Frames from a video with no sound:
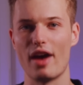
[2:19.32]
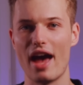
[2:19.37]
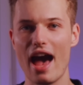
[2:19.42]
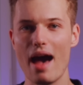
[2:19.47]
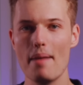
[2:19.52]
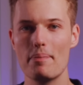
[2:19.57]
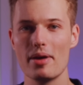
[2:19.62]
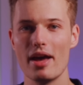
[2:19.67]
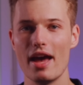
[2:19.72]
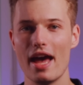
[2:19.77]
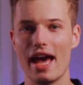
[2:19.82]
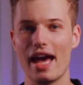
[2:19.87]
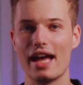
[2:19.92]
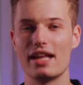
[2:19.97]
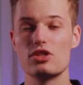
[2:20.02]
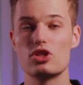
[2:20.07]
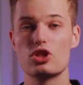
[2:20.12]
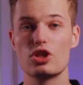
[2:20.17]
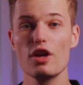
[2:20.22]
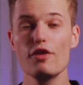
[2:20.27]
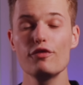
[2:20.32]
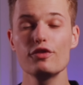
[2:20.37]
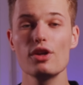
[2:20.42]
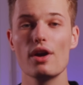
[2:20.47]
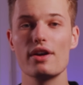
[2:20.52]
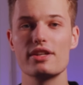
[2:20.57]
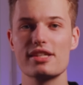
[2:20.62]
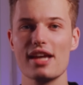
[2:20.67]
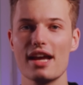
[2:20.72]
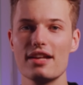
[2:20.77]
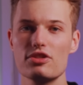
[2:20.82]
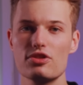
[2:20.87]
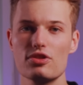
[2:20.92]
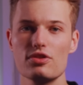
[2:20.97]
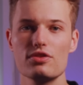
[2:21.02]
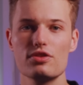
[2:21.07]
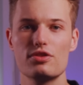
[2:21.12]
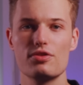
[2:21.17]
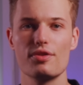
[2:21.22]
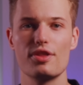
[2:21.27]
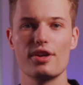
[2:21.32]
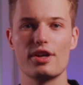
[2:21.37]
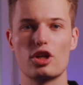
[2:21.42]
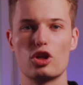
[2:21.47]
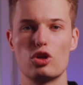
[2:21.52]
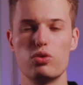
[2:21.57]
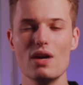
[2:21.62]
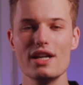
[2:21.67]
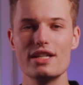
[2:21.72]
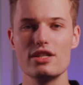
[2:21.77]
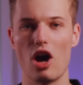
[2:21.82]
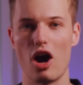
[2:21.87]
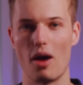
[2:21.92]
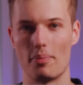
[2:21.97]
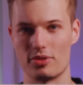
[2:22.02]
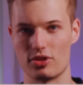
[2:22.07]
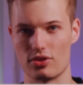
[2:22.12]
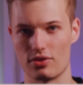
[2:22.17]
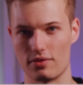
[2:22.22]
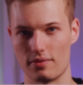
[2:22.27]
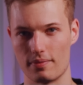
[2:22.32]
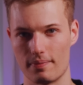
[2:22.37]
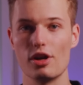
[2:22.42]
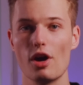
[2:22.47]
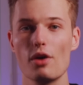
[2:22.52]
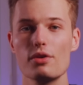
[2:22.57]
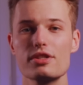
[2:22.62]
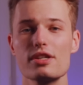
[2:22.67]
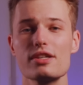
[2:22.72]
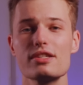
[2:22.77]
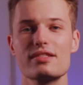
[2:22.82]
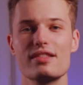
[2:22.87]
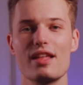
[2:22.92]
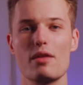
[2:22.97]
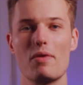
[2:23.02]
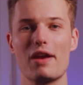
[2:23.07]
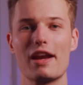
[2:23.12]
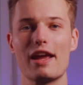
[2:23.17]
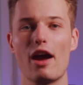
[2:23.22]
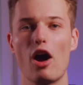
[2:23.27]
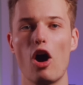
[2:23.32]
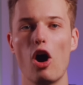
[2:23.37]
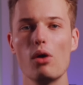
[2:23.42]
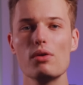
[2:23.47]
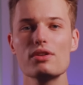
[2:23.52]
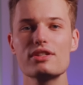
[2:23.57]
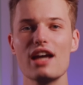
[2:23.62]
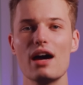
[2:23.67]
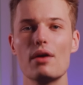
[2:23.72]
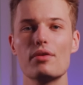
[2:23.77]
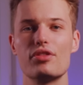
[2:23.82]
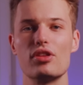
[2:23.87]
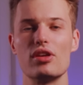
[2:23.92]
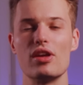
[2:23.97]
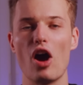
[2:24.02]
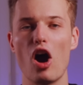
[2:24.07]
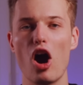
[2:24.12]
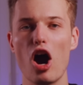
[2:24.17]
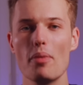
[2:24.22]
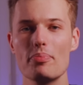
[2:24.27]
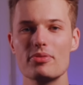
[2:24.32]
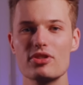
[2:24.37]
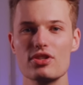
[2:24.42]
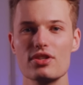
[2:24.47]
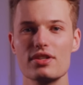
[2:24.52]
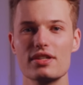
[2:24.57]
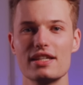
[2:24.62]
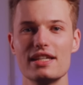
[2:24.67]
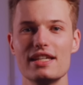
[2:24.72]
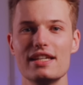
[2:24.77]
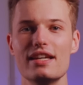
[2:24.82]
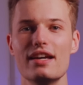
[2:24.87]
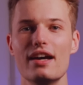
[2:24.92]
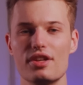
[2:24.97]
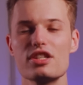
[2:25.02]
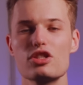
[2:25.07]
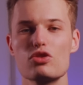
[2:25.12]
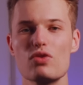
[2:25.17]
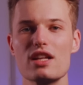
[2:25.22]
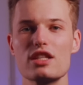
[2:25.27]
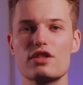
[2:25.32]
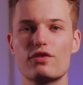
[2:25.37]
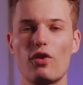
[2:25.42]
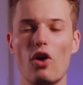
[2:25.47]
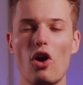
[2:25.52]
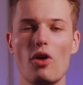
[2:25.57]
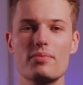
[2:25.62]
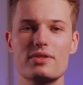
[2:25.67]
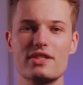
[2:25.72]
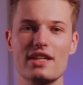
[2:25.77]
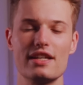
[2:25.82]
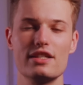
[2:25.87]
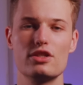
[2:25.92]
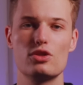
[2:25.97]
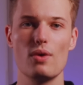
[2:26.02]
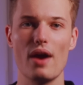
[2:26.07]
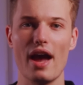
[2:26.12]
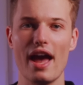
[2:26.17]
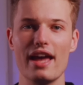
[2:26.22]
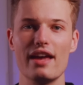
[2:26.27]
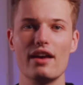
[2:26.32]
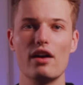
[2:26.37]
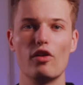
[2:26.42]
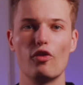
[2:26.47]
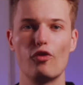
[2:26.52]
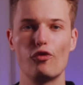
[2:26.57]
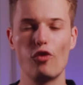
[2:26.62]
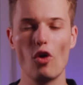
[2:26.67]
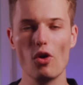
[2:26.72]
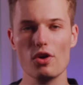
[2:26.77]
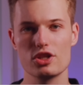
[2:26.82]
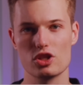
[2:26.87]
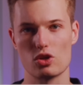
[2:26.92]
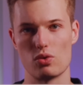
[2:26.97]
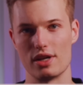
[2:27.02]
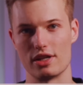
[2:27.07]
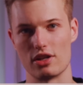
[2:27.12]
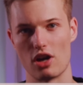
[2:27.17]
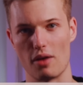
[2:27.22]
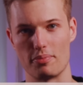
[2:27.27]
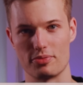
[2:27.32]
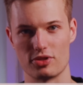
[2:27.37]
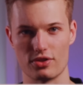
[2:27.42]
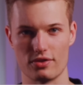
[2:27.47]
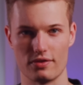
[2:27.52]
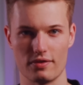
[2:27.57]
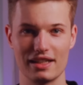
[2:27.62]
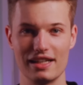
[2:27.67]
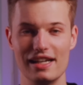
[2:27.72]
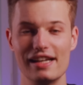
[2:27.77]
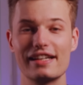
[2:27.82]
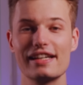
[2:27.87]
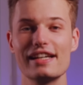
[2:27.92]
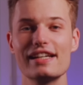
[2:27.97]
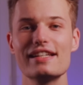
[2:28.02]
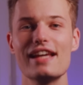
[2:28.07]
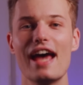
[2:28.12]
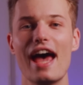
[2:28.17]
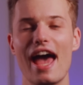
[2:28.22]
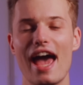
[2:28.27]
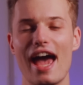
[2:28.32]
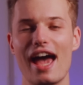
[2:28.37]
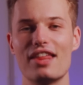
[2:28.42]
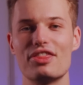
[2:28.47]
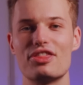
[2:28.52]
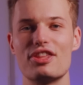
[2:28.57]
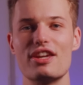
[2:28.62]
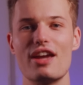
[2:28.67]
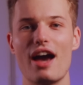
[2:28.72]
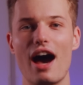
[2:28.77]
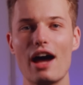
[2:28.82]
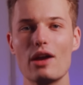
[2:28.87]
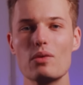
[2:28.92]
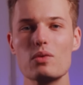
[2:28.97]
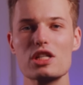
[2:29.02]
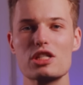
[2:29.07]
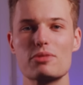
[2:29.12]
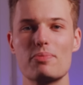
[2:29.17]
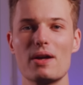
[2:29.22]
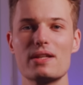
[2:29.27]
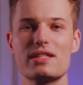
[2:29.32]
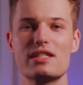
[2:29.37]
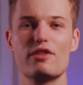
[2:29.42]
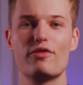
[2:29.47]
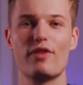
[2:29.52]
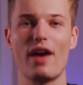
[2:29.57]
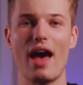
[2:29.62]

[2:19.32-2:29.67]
app and shift your attention to the Quit option. You'll notice that when I hold down the Option key, this transforms into a Force Quit option. Click it, and the unresponsive